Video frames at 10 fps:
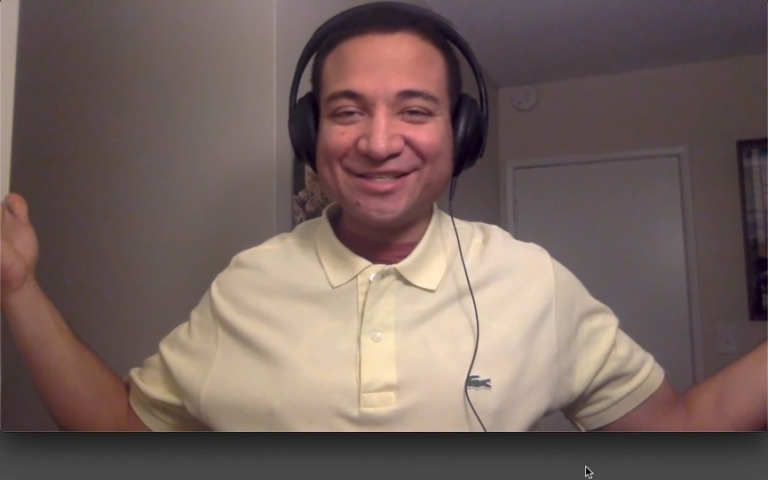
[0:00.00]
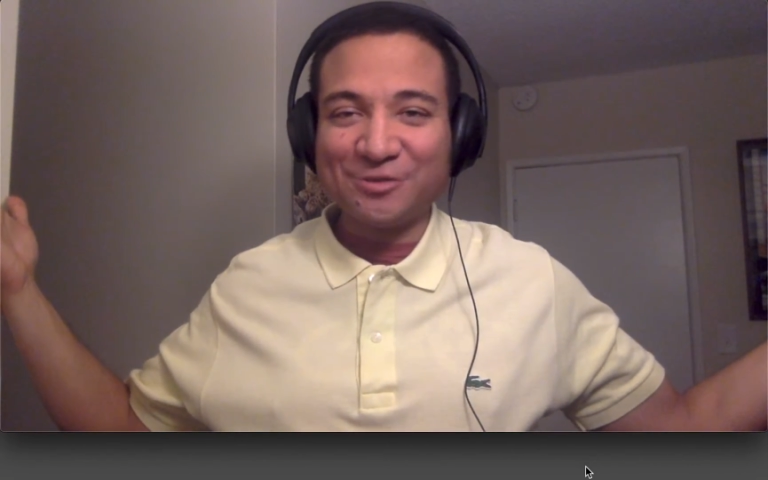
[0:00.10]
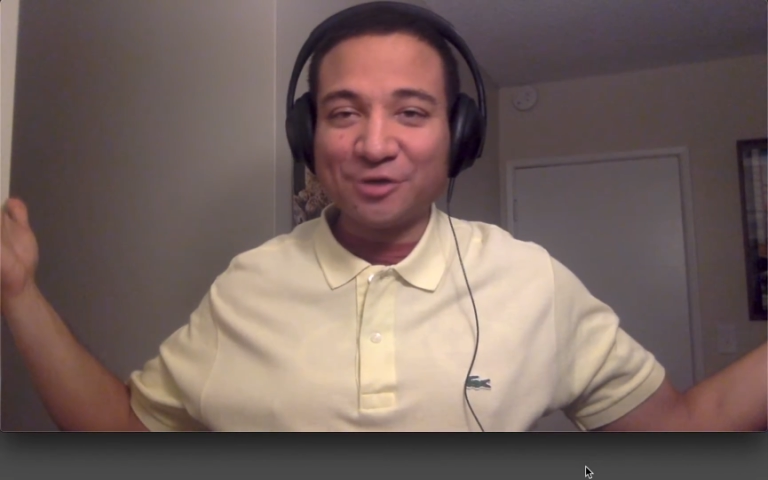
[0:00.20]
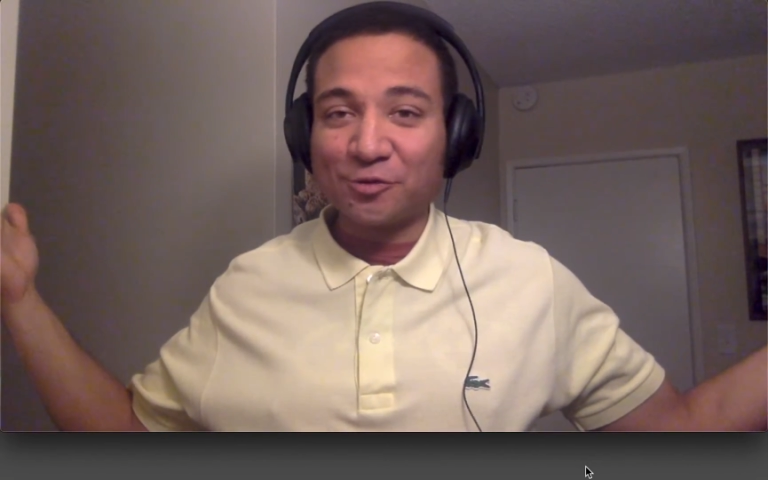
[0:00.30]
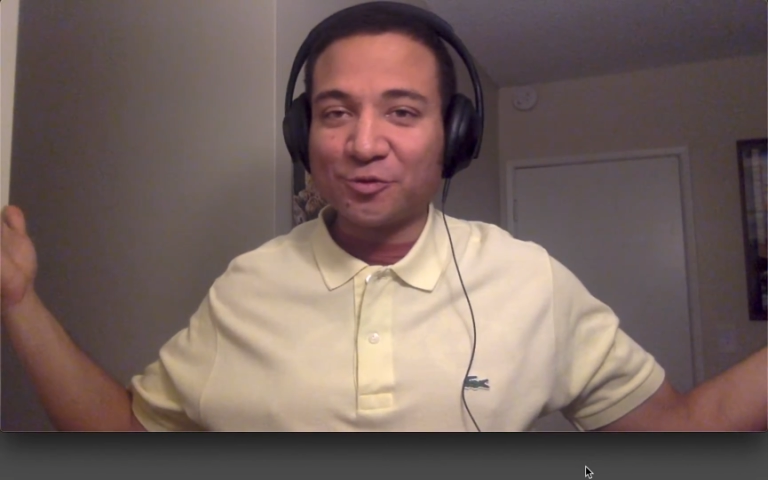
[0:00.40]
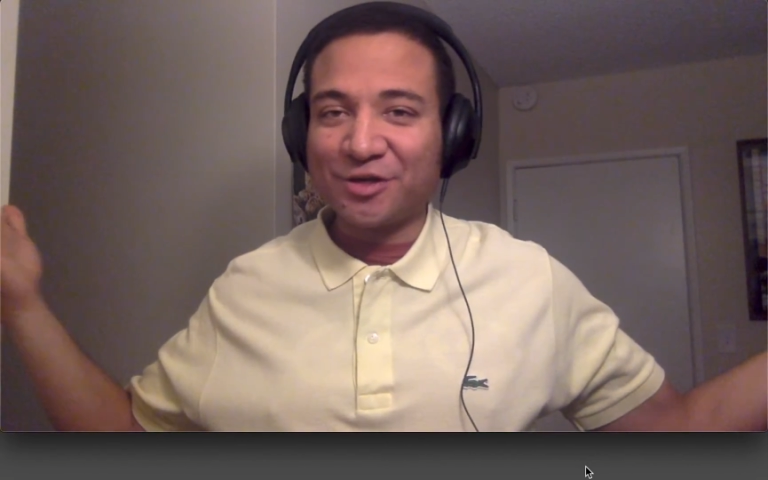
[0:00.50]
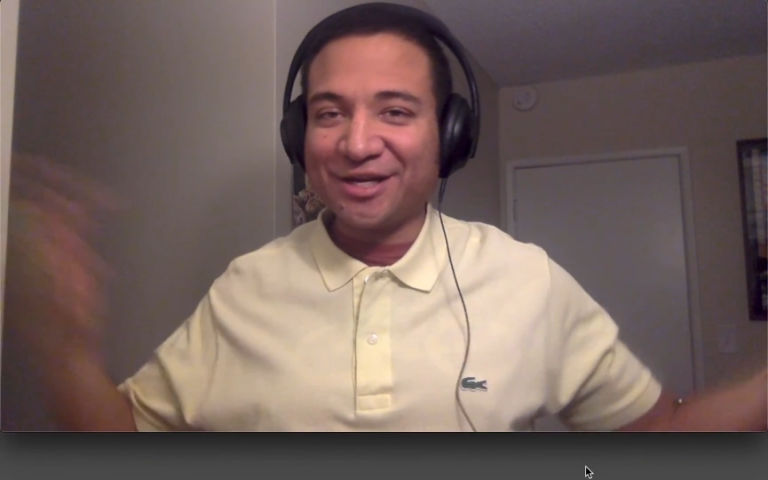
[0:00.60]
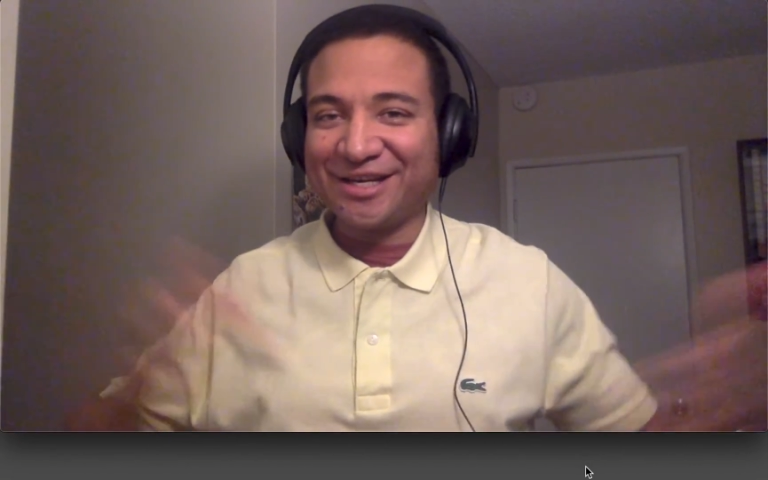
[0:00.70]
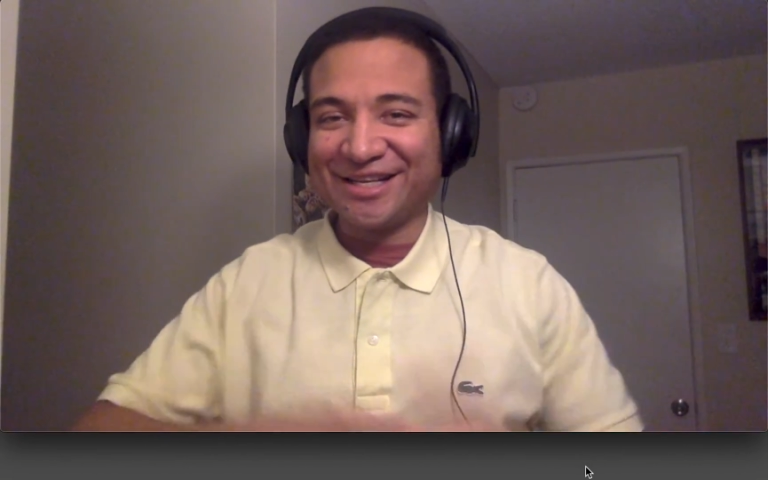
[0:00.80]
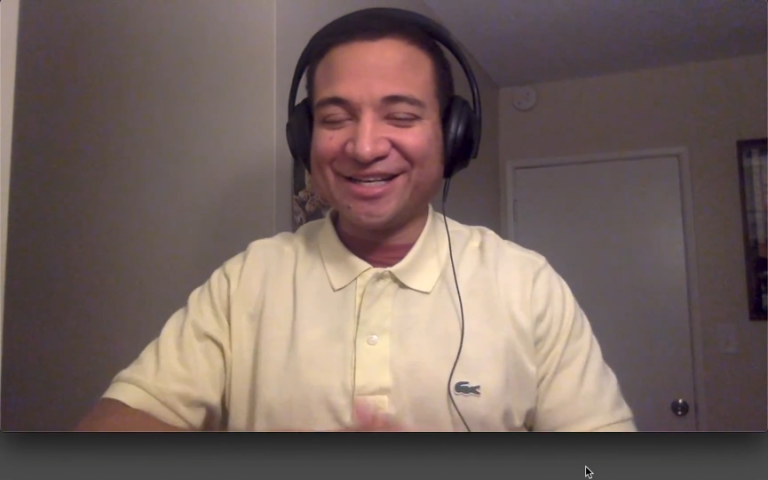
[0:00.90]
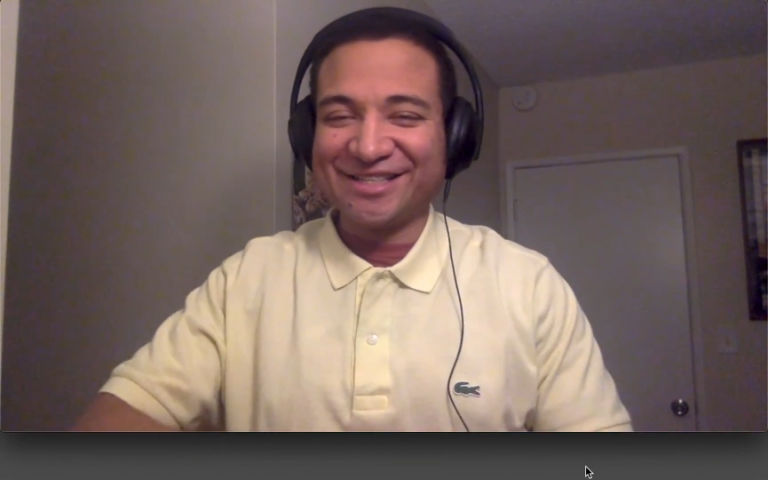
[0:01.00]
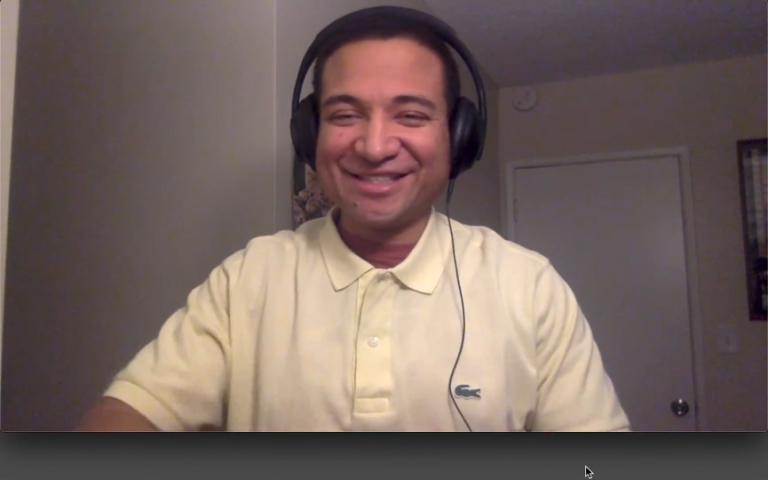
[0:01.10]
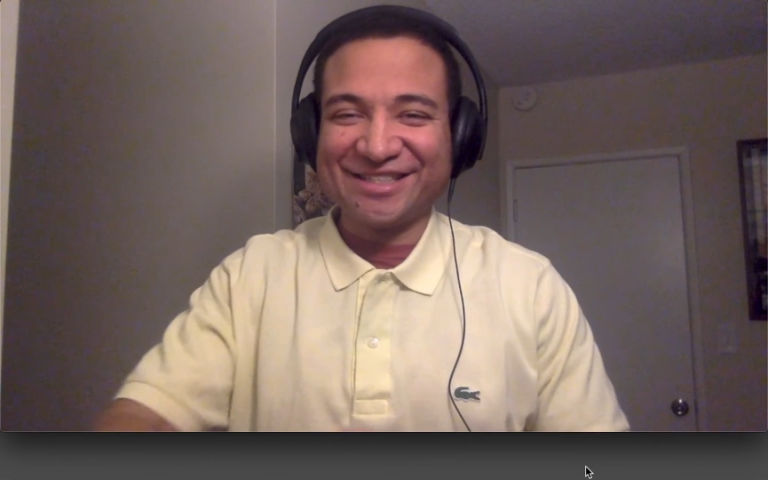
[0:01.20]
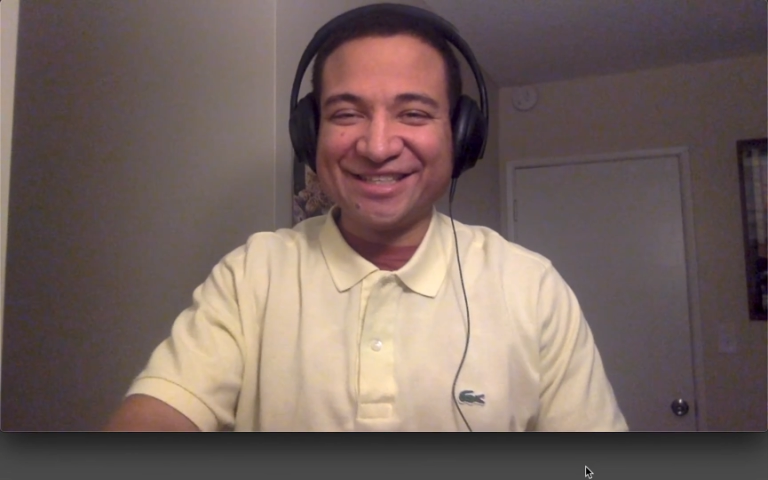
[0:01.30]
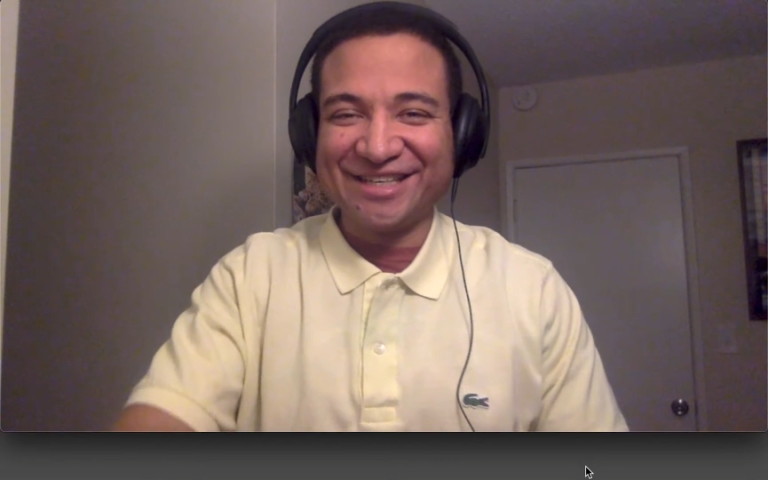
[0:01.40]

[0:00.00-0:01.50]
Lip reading: to our 1A class.